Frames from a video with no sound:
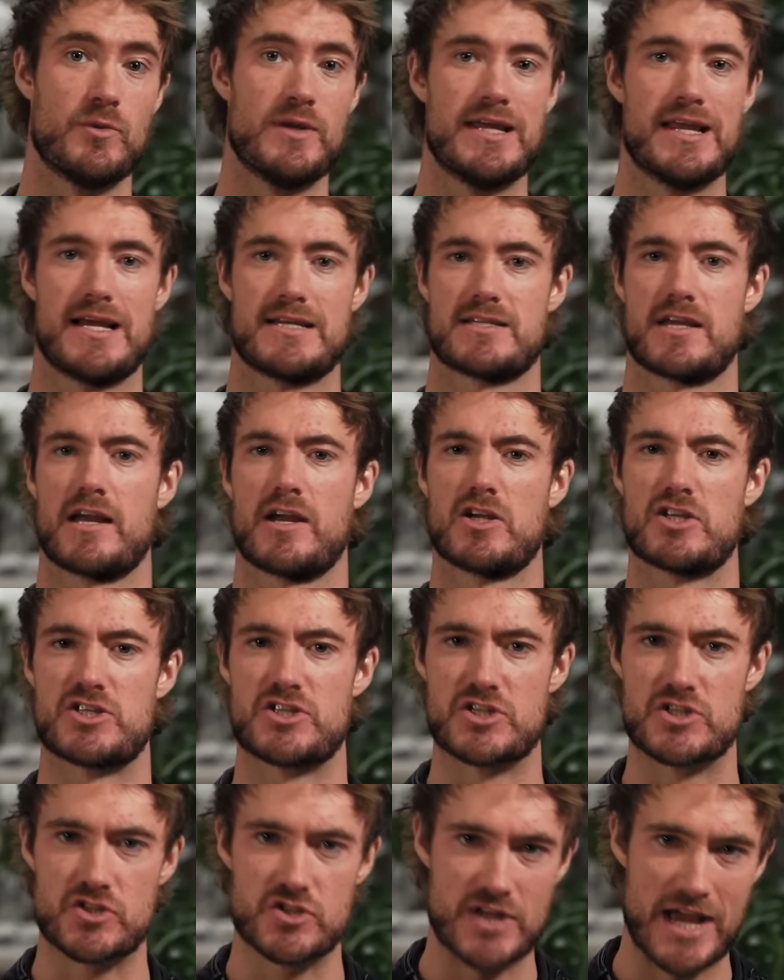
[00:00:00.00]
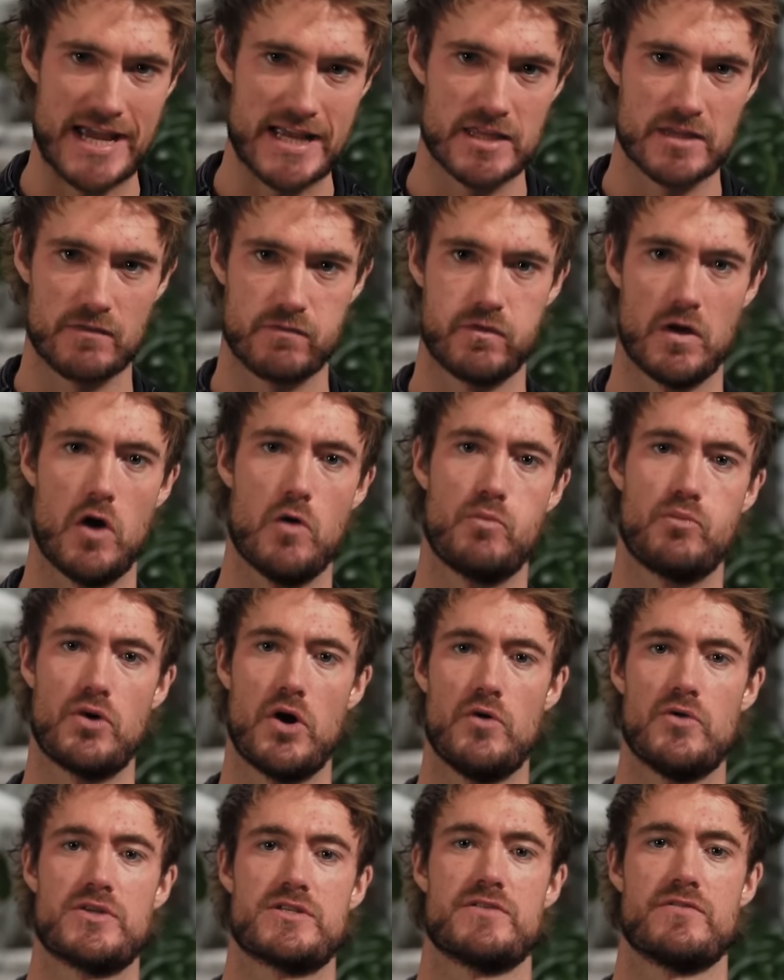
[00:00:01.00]
realizing I could sustain the flow
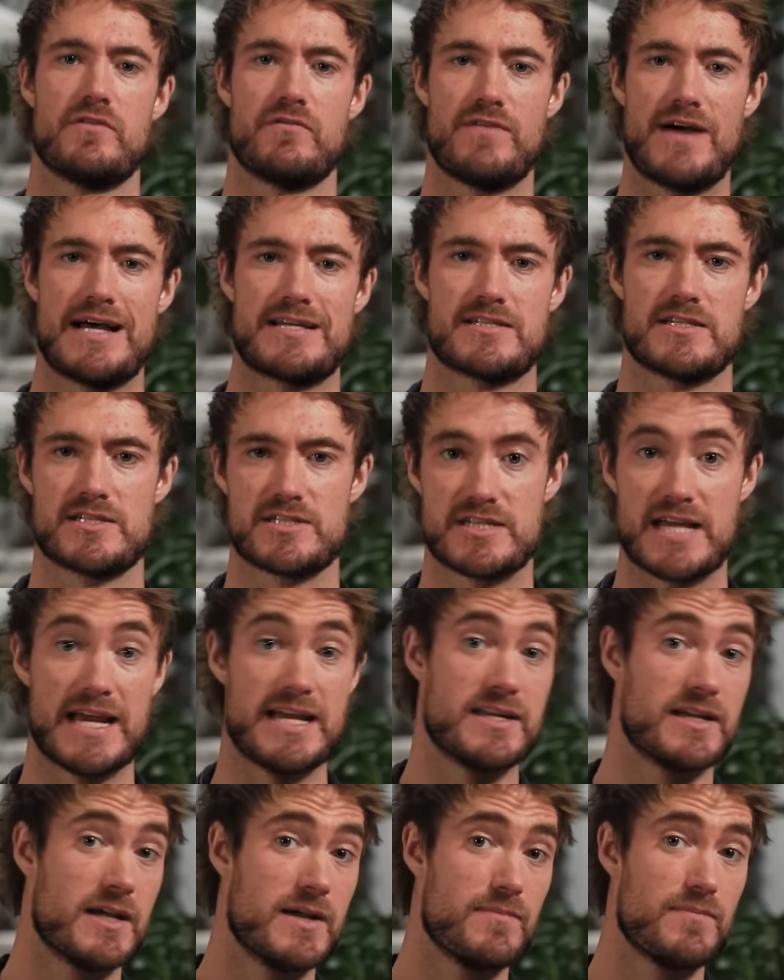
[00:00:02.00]
proneness of the fasted state,